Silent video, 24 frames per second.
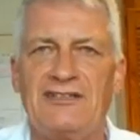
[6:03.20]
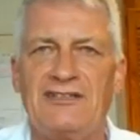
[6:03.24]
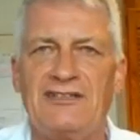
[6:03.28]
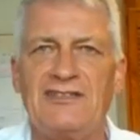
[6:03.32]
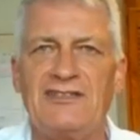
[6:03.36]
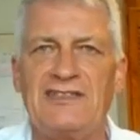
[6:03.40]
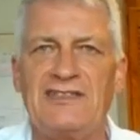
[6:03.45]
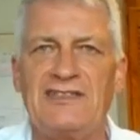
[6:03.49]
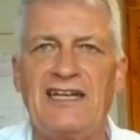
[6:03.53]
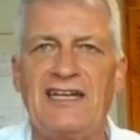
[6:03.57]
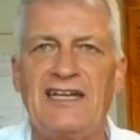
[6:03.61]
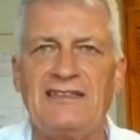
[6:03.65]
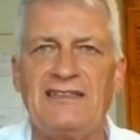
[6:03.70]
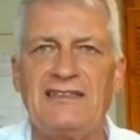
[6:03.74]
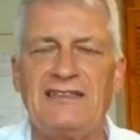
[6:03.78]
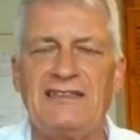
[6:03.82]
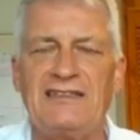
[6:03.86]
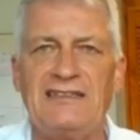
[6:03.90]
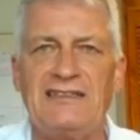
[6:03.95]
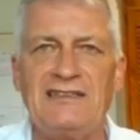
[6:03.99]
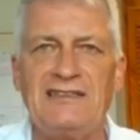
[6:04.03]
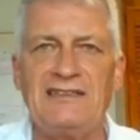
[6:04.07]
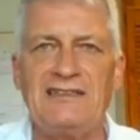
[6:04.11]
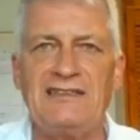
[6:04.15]

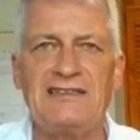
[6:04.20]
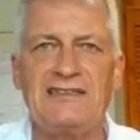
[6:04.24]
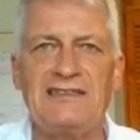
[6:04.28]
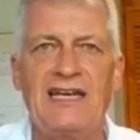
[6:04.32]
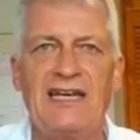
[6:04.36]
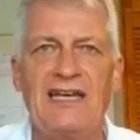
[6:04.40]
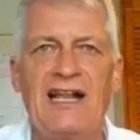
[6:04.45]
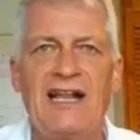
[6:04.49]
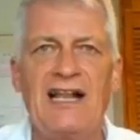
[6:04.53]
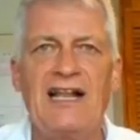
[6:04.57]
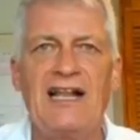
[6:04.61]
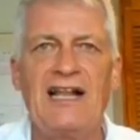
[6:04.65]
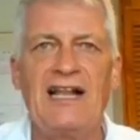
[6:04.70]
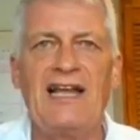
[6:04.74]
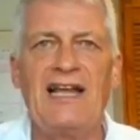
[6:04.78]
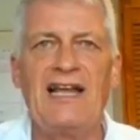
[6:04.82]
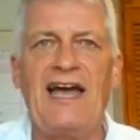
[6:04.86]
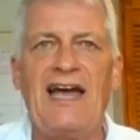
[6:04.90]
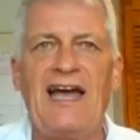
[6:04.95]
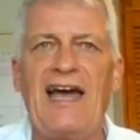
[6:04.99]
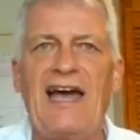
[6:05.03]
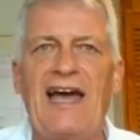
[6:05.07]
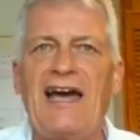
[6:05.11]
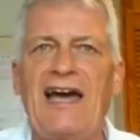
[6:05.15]
societies.
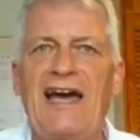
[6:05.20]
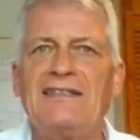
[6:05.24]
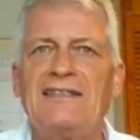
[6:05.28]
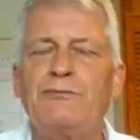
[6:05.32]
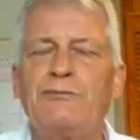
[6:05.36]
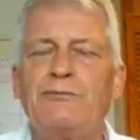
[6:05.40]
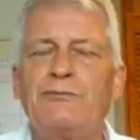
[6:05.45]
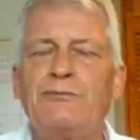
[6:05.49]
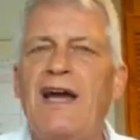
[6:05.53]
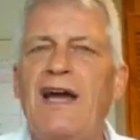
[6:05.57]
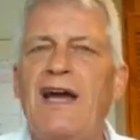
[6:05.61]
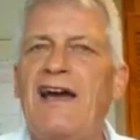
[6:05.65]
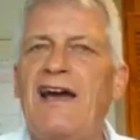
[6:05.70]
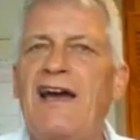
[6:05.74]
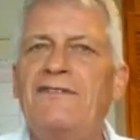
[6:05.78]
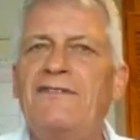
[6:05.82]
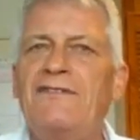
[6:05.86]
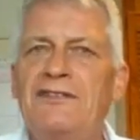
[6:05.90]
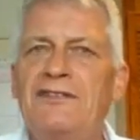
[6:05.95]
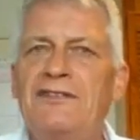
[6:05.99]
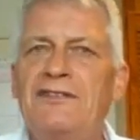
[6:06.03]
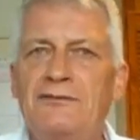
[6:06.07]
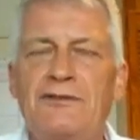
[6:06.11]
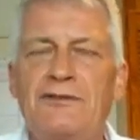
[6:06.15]
And
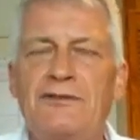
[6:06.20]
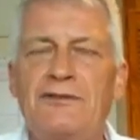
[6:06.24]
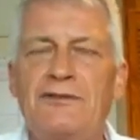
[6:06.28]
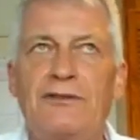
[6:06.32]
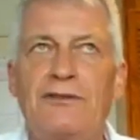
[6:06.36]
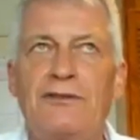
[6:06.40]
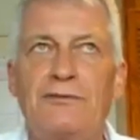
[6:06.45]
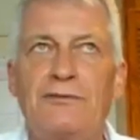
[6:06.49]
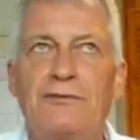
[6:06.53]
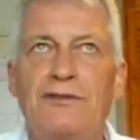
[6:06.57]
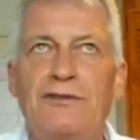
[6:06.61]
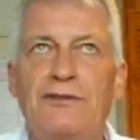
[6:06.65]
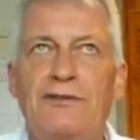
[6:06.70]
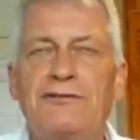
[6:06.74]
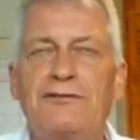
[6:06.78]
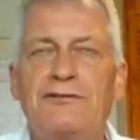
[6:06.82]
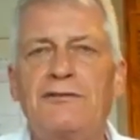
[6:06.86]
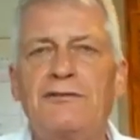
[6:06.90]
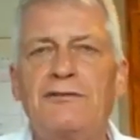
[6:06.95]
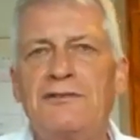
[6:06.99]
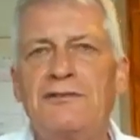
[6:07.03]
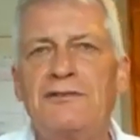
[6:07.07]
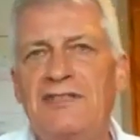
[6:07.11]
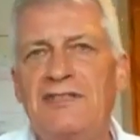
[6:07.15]
wherever you go, not
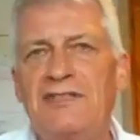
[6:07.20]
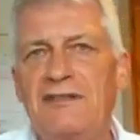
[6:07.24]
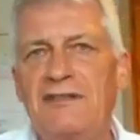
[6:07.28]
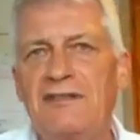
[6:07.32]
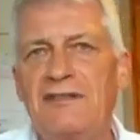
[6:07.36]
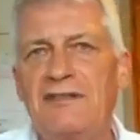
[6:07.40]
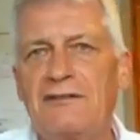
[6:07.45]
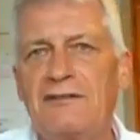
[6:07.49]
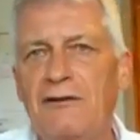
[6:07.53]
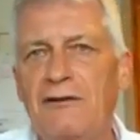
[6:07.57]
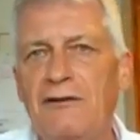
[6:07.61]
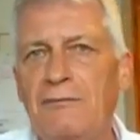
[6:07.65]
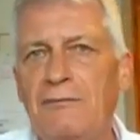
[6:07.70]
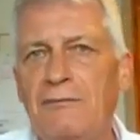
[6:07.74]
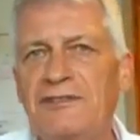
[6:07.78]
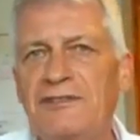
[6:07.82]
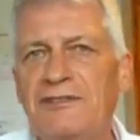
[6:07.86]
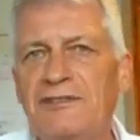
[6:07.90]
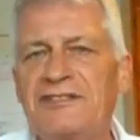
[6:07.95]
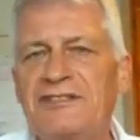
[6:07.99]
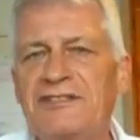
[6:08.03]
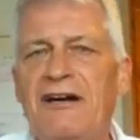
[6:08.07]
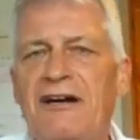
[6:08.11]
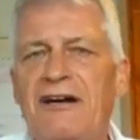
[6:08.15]
only in the global
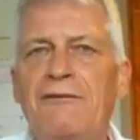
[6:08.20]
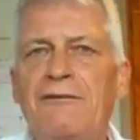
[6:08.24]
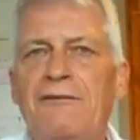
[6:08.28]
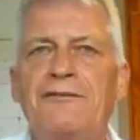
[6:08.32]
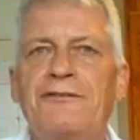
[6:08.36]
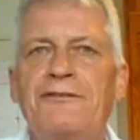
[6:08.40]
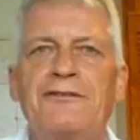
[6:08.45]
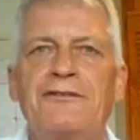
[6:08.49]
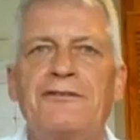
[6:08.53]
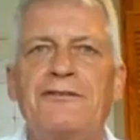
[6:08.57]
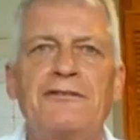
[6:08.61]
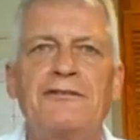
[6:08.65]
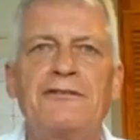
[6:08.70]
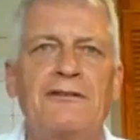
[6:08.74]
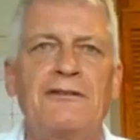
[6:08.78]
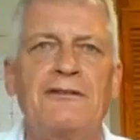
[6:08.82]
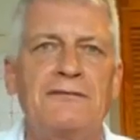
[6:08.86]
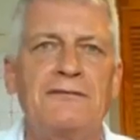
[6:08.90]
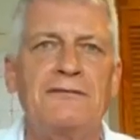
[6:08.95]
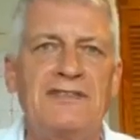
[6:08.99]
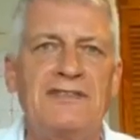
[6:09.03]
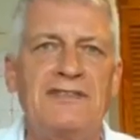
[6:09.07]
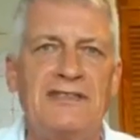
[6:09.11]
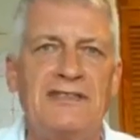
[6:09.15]
south, not
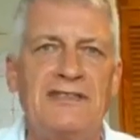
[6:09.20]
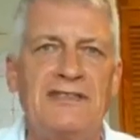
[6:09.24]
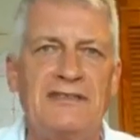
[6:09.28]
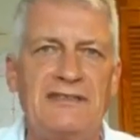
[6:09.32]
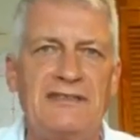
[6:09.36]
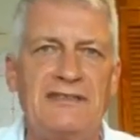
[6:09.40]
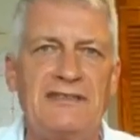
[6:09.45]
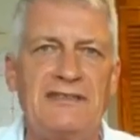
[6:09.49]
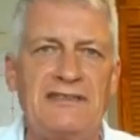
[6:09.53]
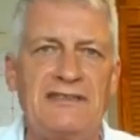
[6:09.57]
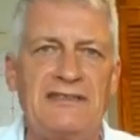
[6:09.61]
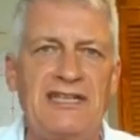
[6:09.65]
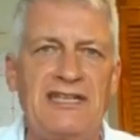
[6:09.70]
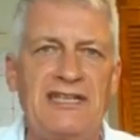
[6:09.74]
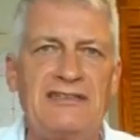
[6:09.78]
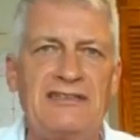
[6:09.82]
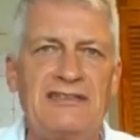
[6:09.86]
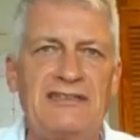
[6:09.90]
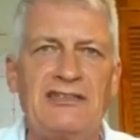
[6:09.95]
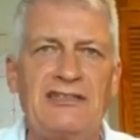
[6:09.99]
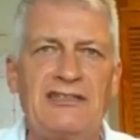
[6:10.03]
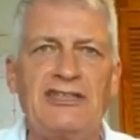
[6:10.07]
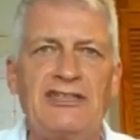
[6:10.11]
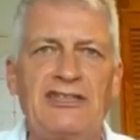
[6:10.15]
only in
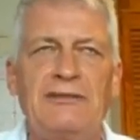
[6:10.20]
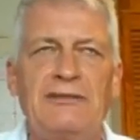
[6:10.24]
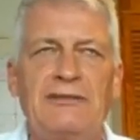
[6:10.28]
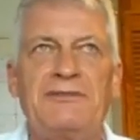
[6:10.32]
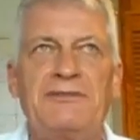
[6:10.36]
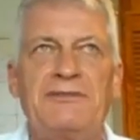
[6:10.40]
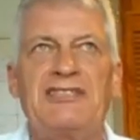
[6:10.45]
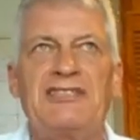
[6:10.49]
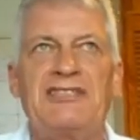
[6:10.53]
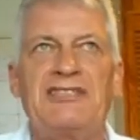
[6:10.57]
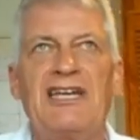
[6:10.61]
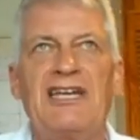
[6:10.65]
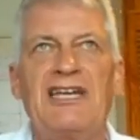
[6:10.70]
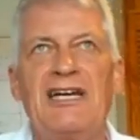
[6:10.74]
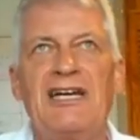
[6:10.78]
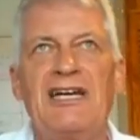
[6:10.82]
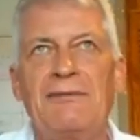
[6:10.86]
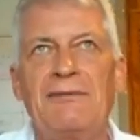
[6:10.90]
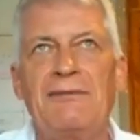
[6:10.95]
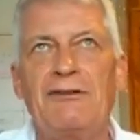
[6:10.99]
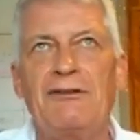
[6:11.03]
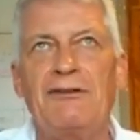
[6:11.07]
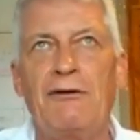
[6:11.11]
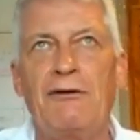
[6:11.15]
dictatorships,
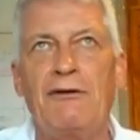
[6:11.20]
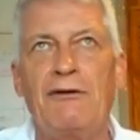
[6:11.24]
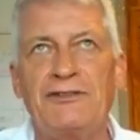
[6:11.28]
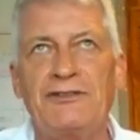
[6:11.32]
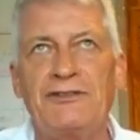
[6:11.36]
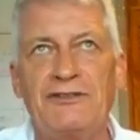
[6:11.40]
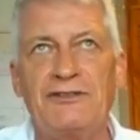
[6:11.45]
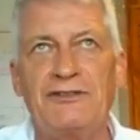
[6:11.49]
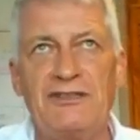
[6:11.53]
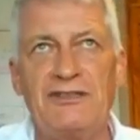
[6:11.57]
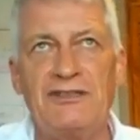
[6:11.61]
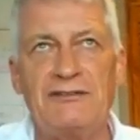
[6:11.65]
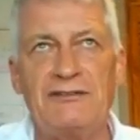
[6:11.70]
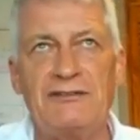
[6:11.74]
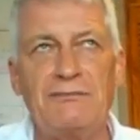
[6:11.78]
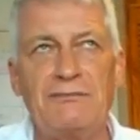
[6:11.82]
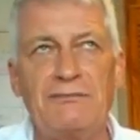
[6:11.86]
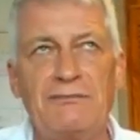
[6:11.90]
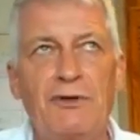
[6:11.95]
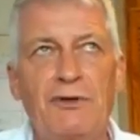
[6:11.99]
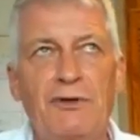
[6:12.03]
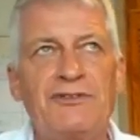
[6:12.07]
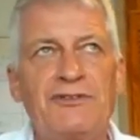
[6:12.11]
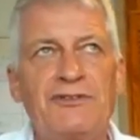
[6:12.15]
but also in
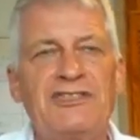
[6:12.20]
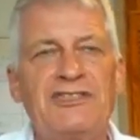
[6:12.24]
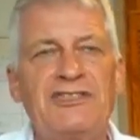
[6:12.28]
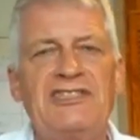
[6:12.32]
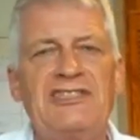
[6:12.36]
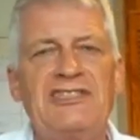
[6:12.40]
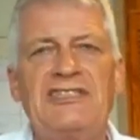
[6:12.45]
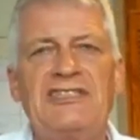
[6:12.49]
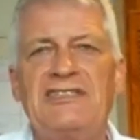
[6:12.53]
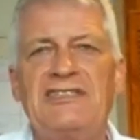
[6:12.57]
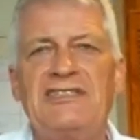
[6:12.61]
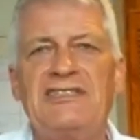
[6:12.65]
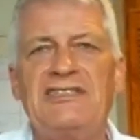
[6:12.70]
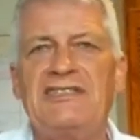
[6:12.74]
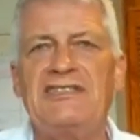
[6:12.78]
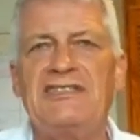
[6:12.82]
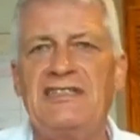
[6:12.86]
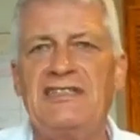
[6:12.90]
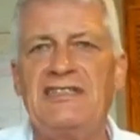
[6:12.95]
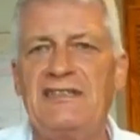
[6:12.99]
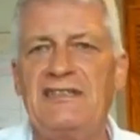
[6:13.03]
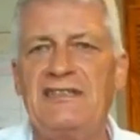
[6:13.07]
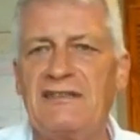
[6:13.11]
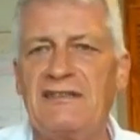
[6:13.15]
democracies
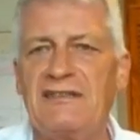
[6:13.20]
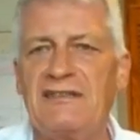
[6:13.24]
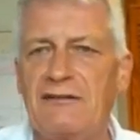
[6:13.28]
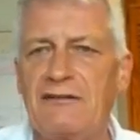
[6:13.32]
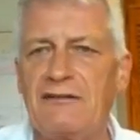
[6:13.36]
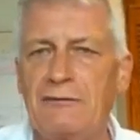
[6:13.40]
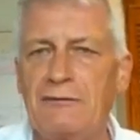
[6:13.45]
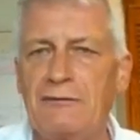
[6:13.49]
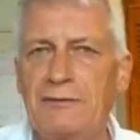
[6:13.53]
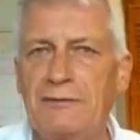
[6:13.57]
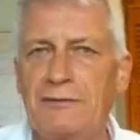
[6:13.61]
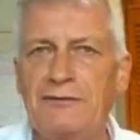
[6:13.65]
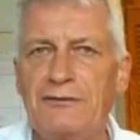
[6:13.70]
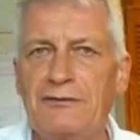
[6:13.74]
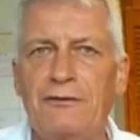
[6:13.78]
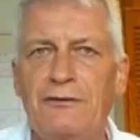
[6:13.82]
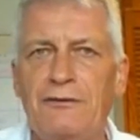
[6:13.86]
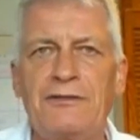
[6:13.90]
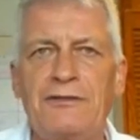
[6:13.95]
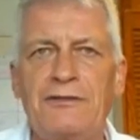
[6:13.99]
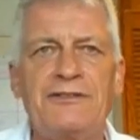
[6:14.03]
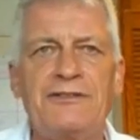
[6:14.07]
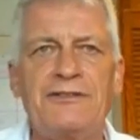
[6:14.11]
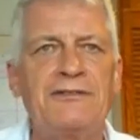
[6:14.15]
in the global
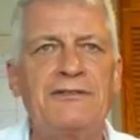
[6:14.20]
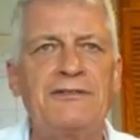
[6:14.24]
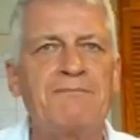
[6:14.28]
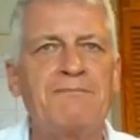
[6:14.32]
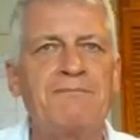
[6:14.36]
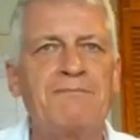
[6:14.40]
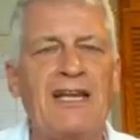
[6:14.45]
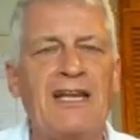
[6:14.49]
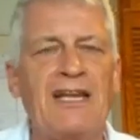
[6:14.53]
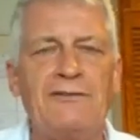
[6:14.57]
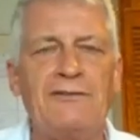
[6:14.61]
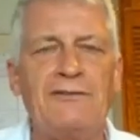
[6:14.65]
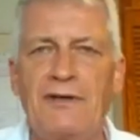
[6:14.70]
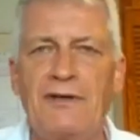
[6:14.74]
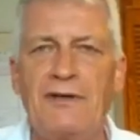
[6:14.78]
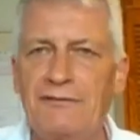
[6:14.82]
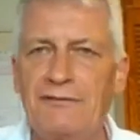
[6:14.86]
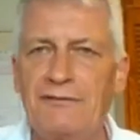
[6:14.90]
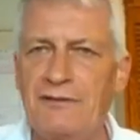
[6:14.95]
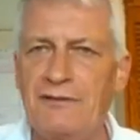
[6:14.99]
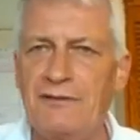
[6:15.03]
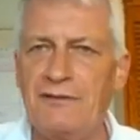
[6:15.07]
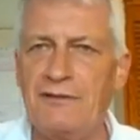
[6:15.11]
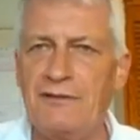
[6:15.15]
north,
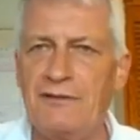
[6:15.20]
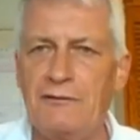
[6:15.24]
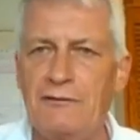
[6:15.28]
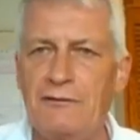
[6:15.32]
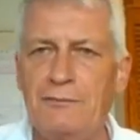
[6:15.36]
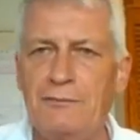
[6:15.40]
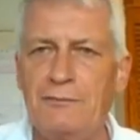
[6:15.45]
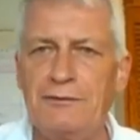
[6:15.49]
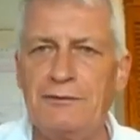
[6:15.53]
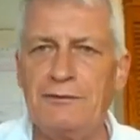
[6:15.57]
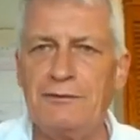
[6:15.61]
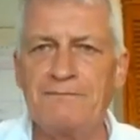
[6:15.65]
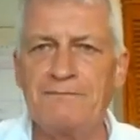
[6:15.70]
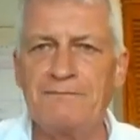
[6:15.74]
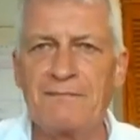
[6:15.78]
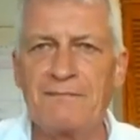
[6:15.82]
around the globe,